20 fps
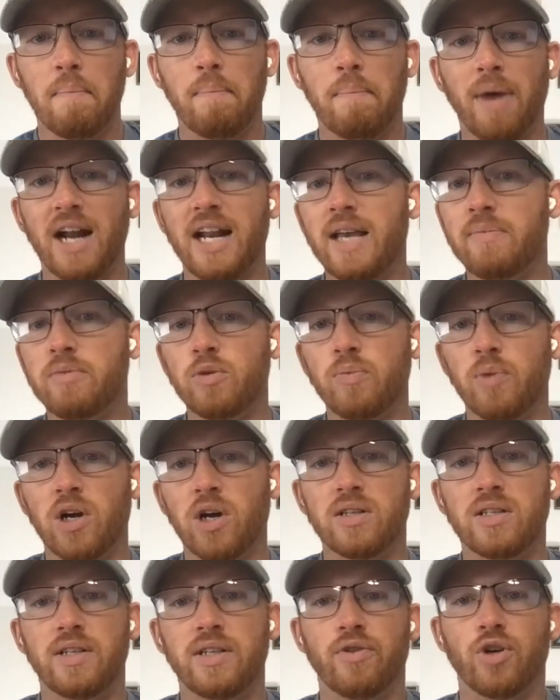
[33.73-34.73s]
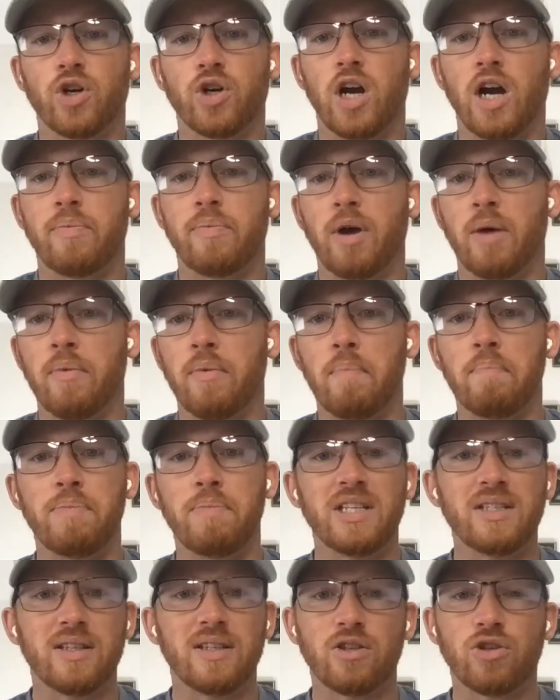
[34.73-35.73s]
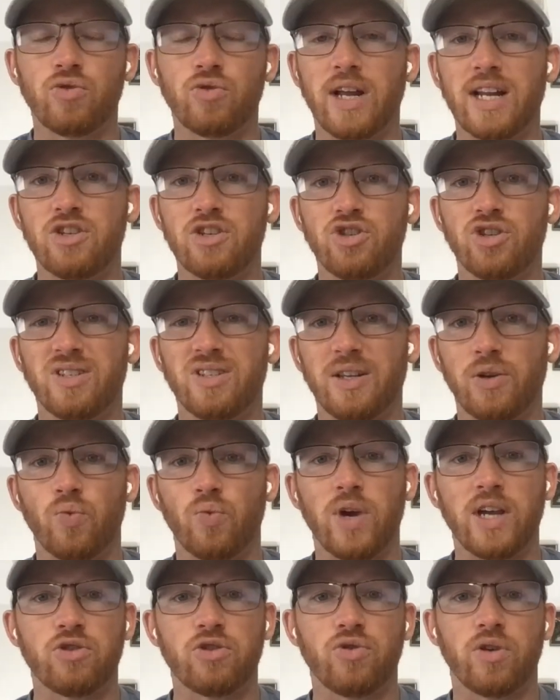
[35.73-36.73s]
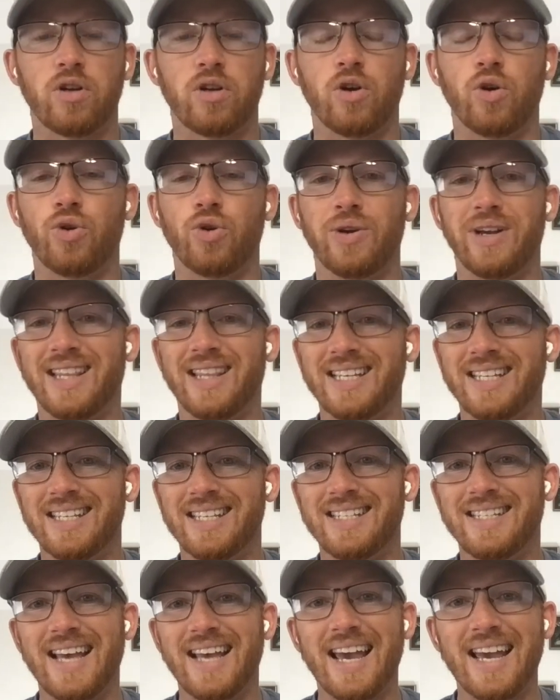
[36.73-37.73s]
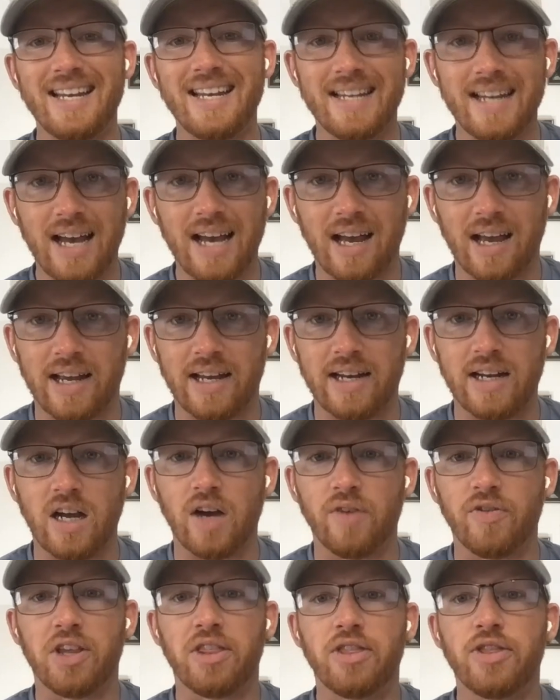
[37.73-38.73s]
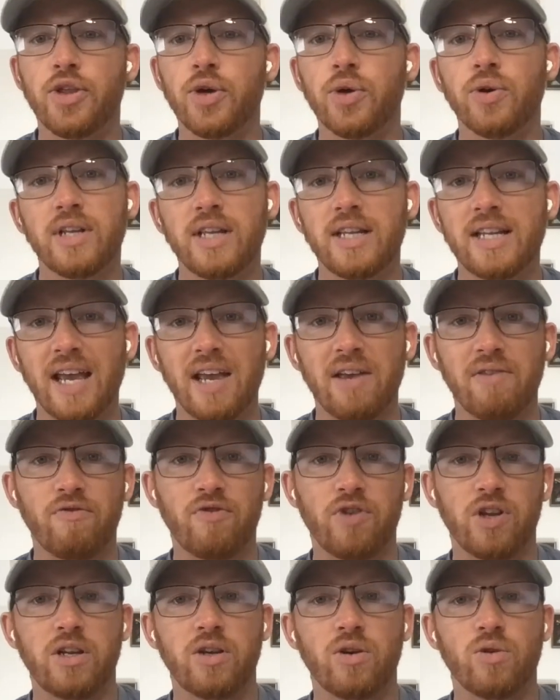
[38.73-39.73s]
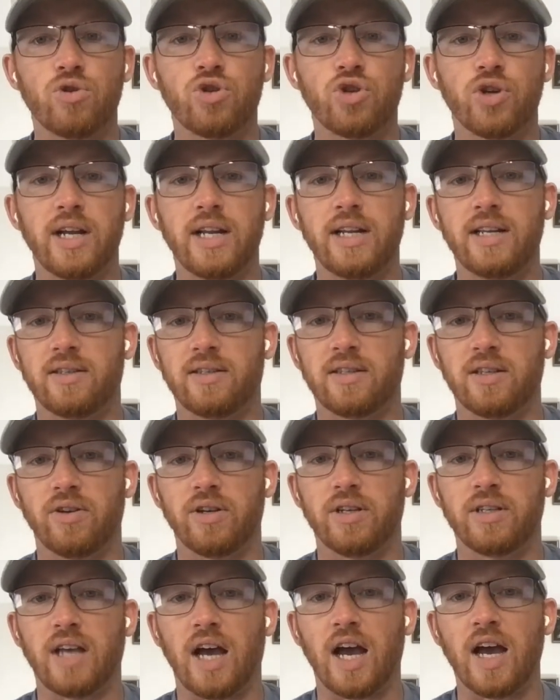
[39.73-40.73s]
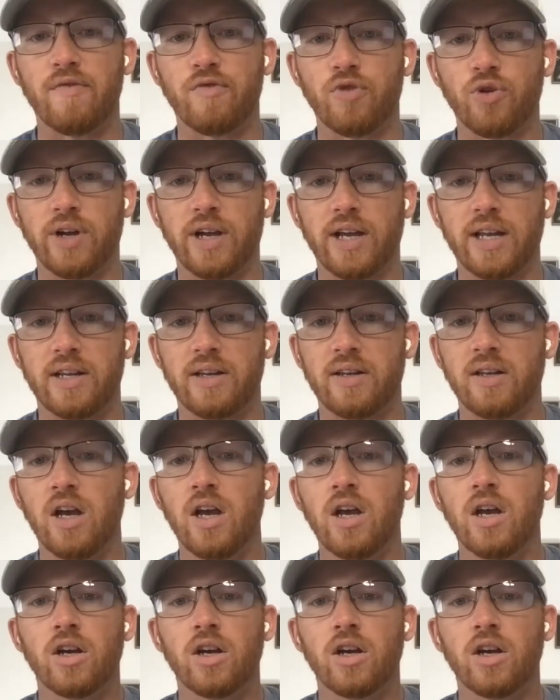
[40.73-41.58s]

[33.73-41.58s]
My name's Mark Sieverkrop. I'm a business strategist and restaurant owner, and this is day 9 of a 30-day video training series I've created